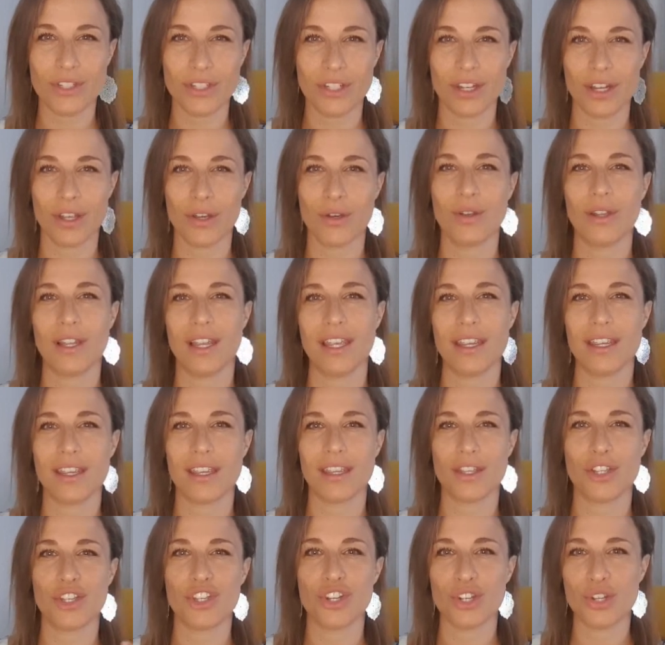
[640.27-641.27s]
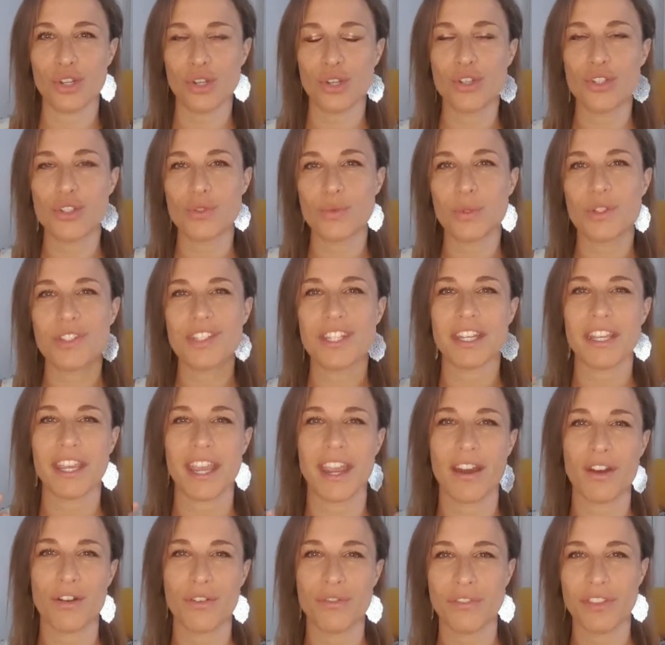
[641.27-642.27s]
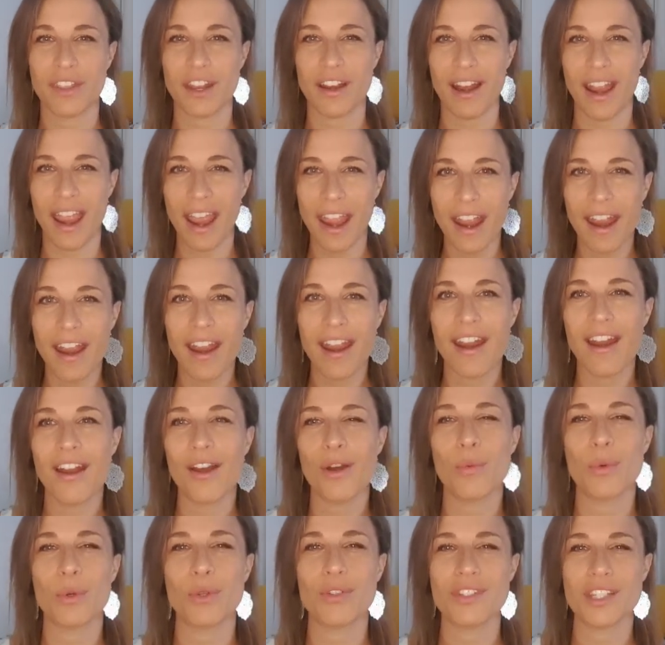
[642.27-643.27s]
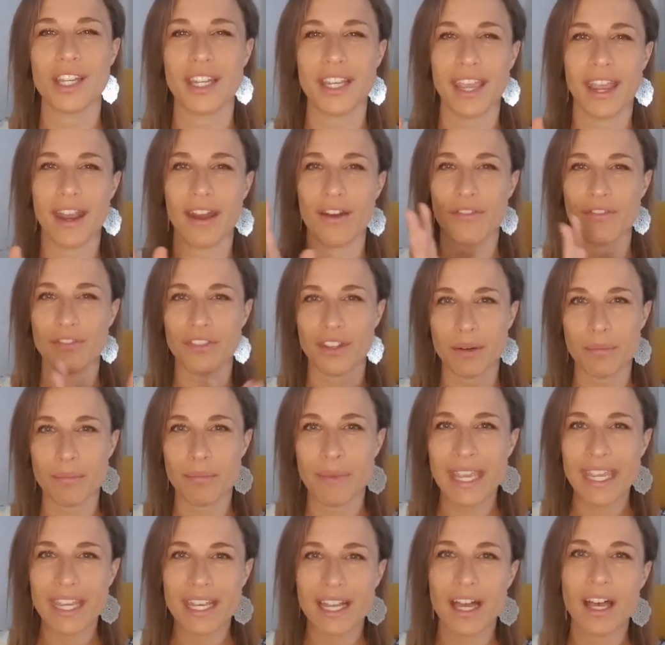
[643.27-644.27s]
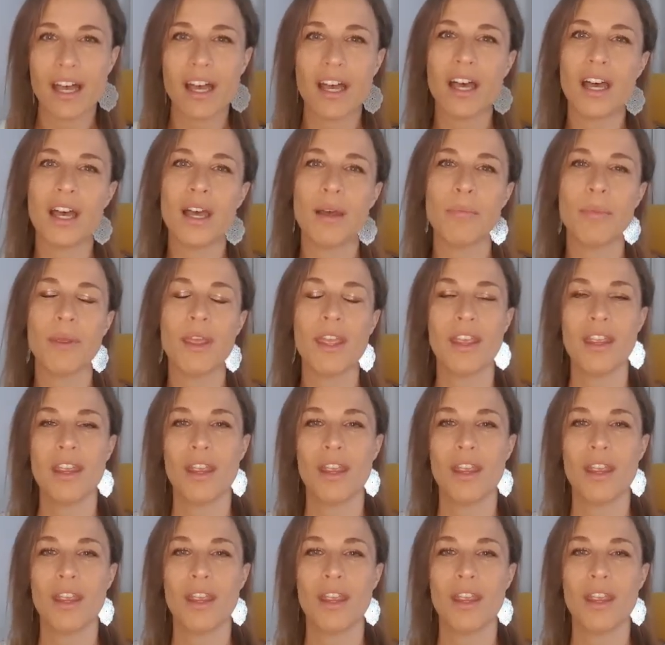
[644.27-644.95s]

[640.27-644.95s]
You know, like girls will take care of their hair, will take care of their makeup.